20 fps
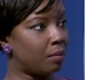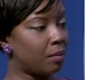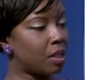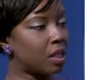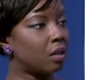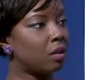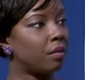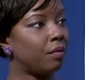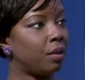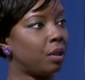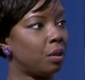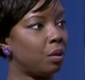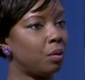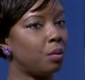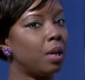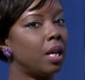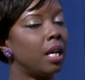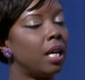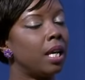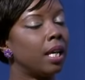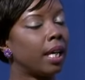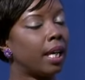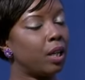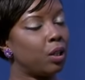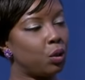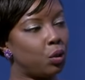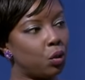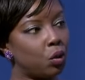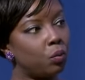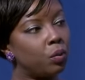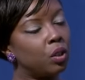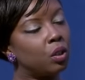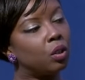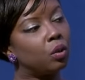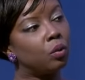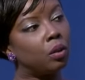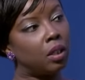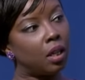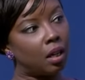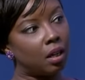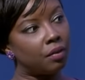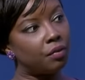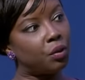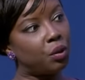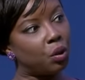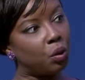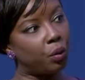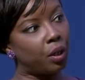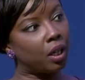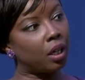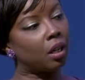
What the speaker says: So if you can do what you love doing,